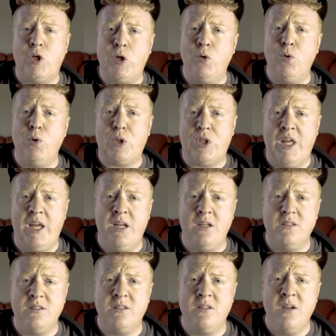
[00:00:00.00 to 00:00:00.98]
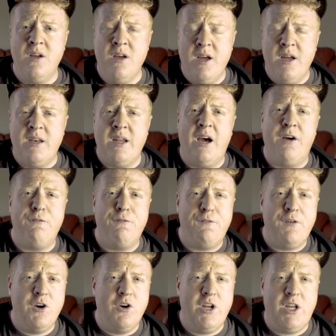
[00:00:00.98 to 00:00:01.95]
2 things. Now
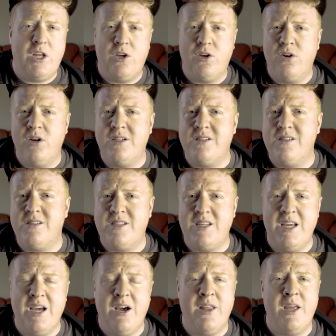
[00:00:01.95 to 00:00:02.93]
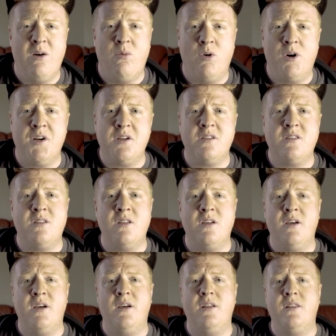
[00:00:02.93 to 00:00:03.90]
I'm very curious to see how that works.
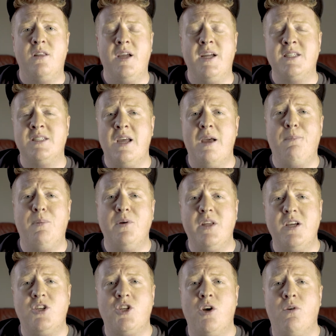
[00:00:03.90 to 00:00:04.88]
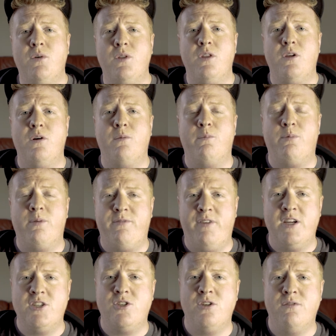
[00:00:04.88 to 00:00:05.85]
The example they show in their
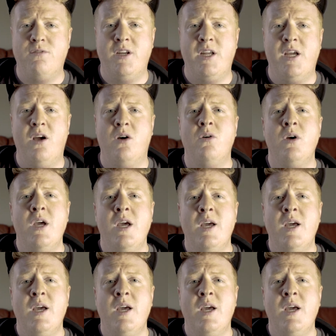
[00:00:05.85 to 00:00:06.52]
professional video